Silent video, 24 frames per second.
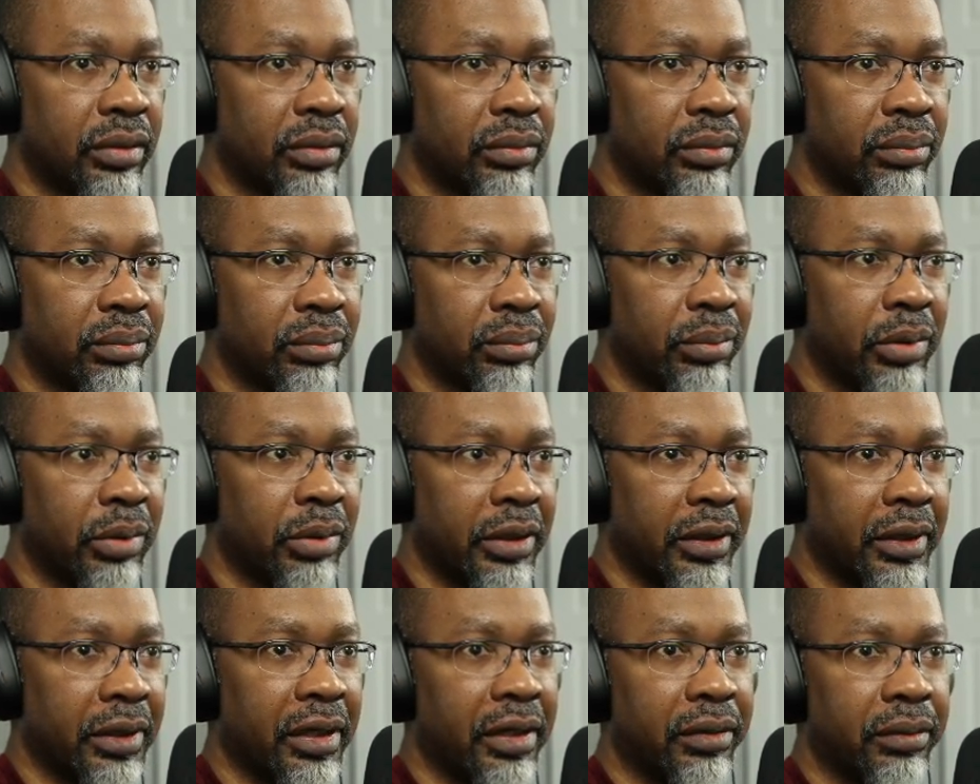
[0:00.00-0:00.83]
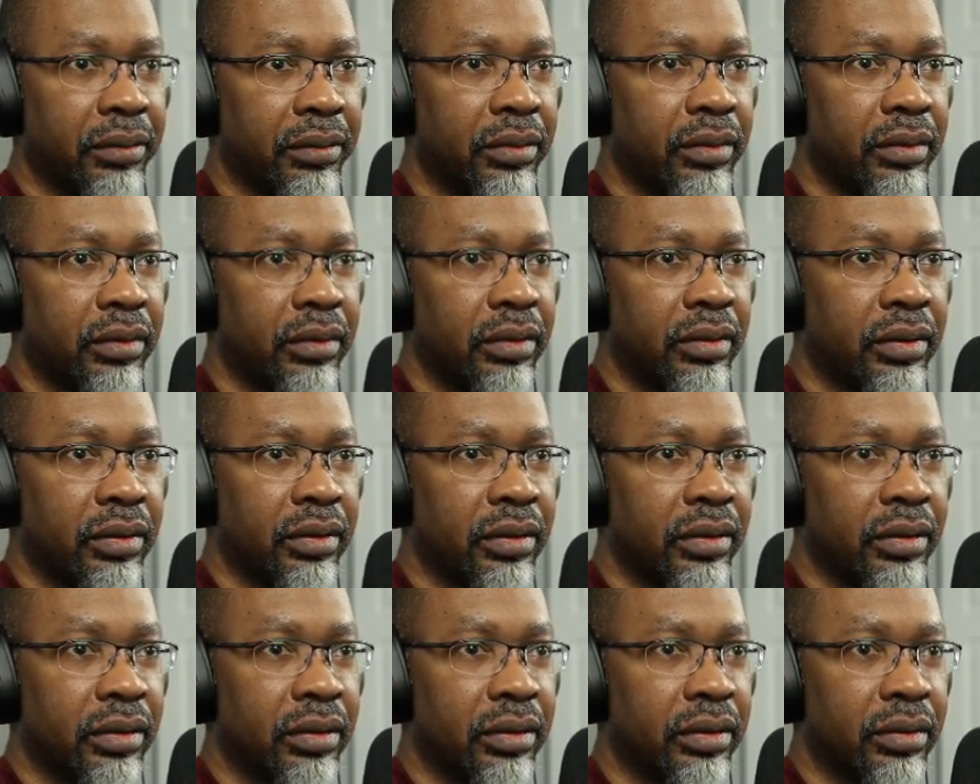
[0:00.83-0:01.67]
But
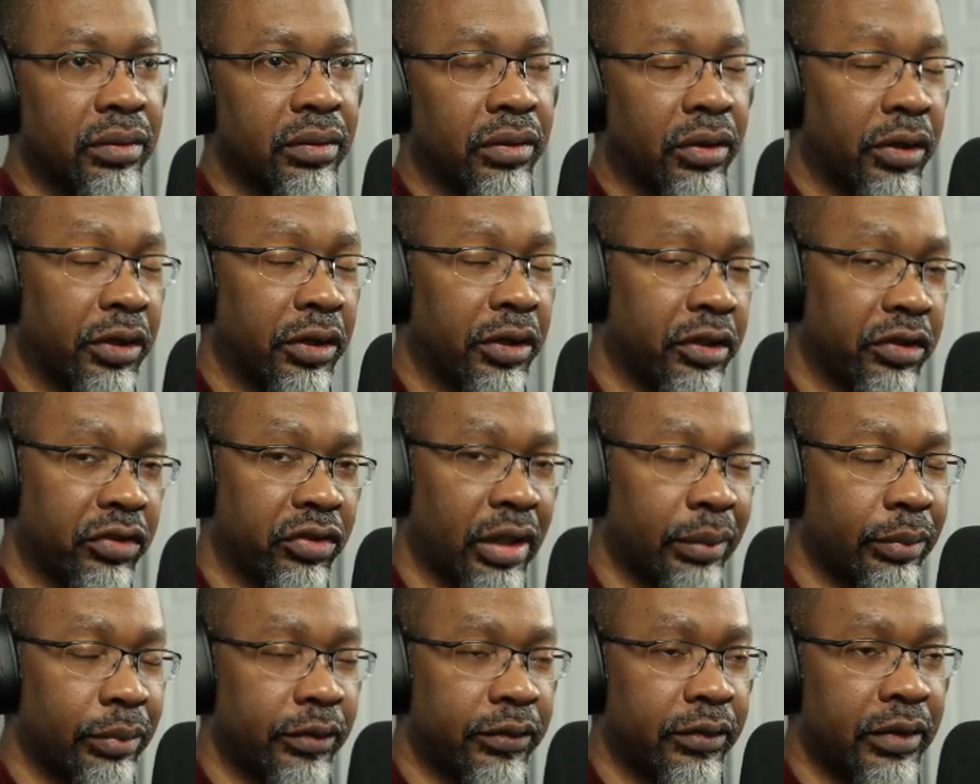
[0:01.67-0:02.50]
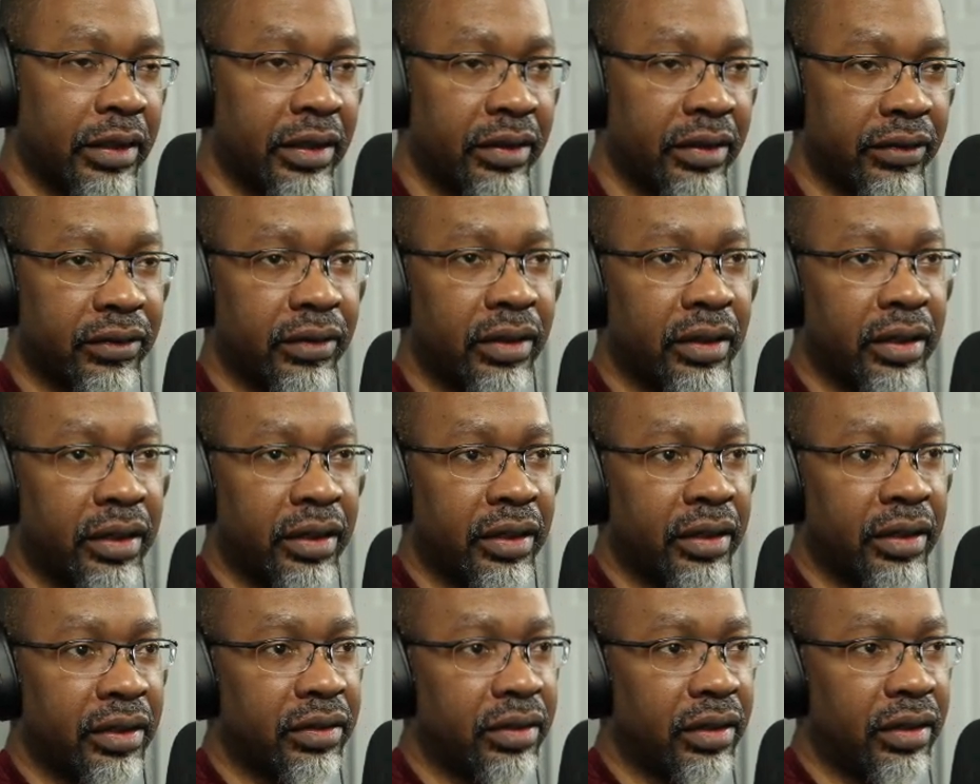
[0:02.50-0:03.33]
on the Shopify
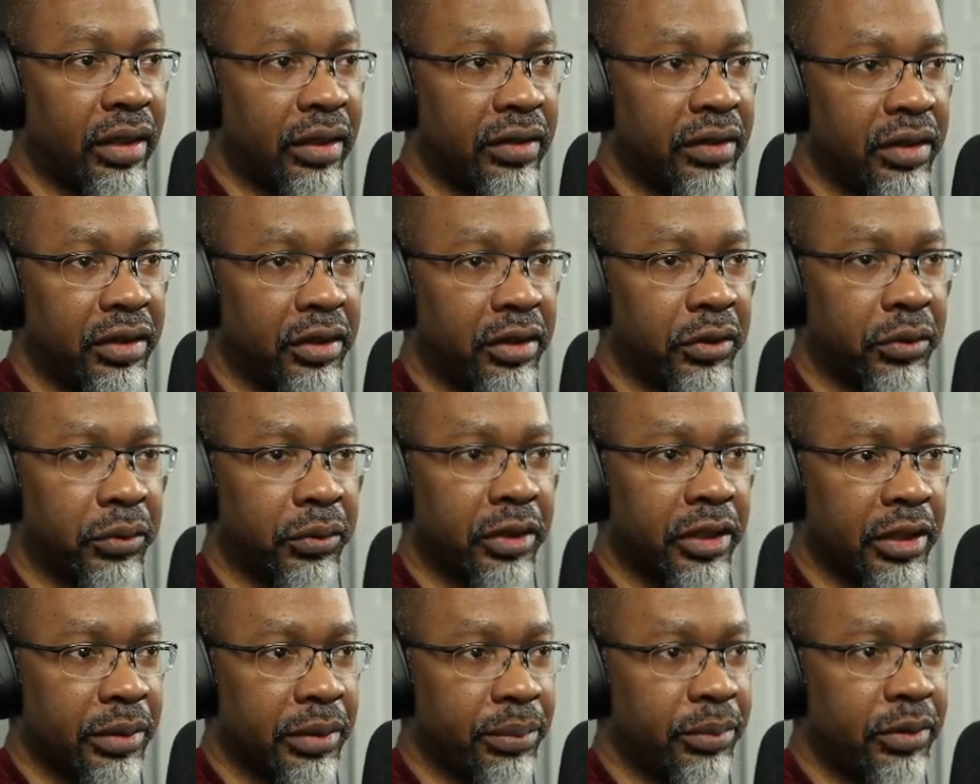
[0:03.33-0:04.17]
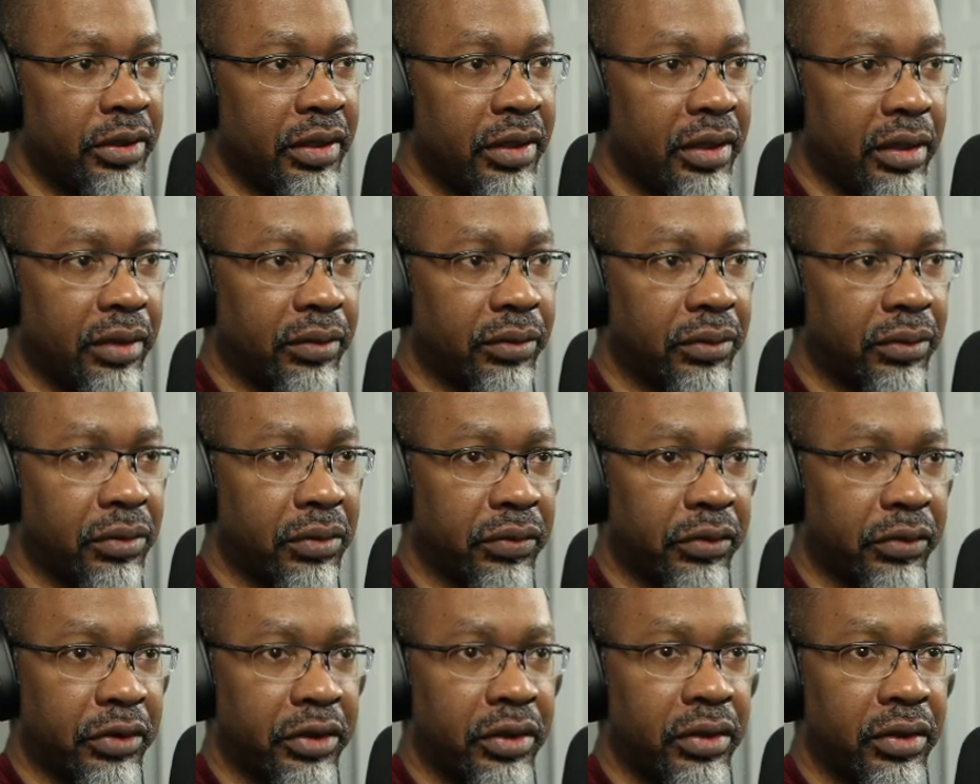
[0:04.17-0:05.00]
side, and then it'll update over
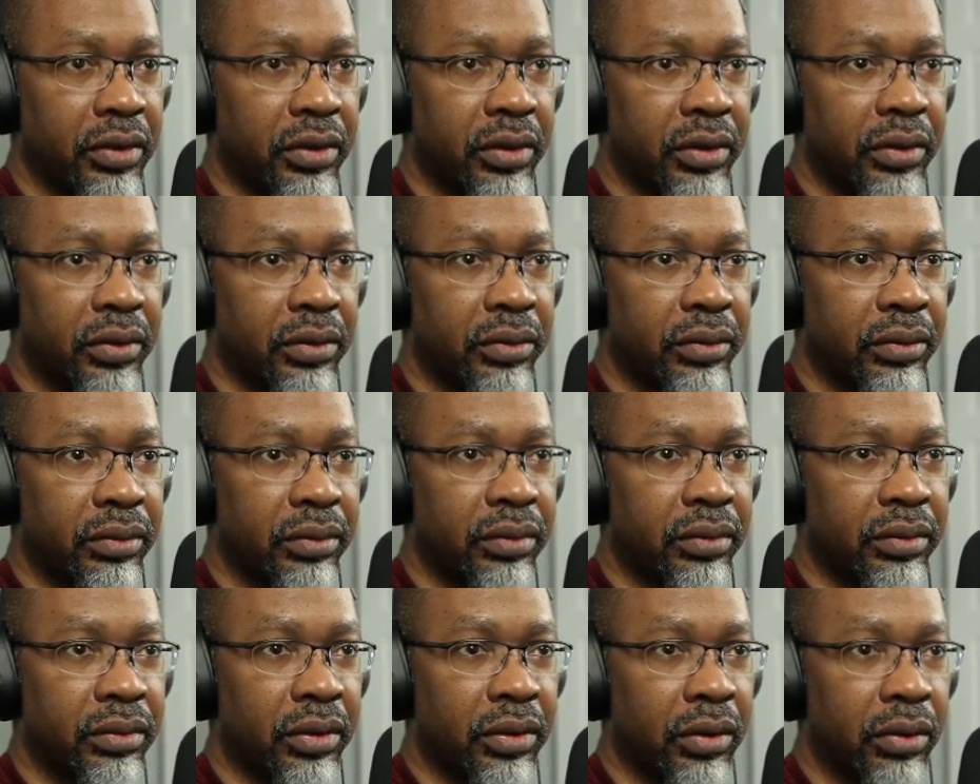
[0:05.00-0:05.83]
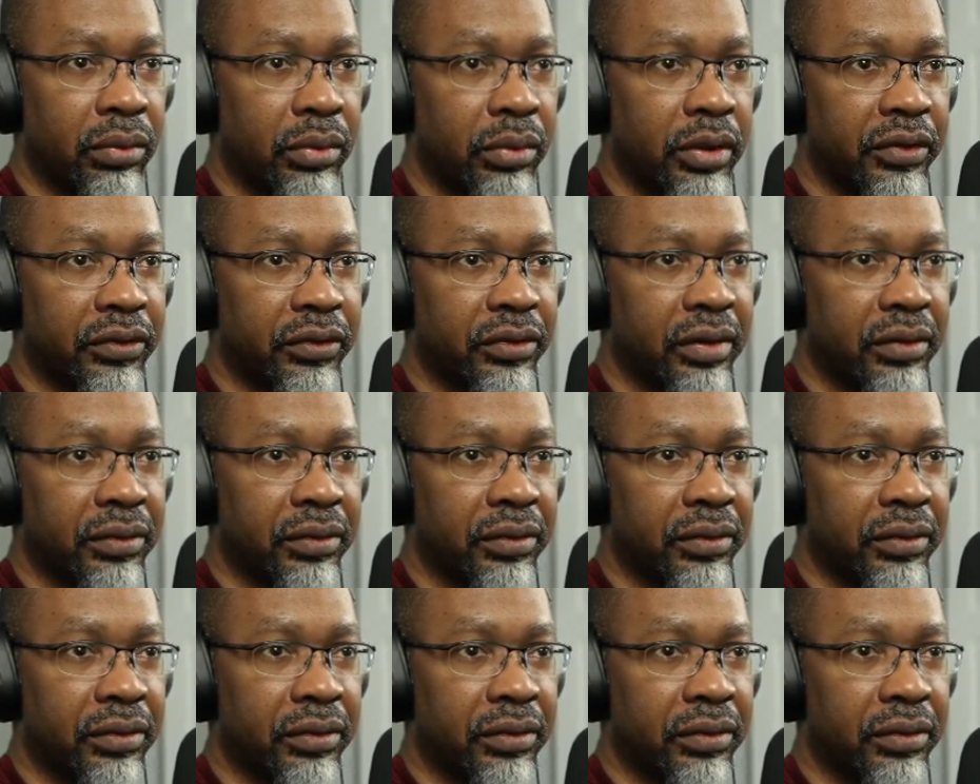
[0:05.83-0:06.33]
here on the West cover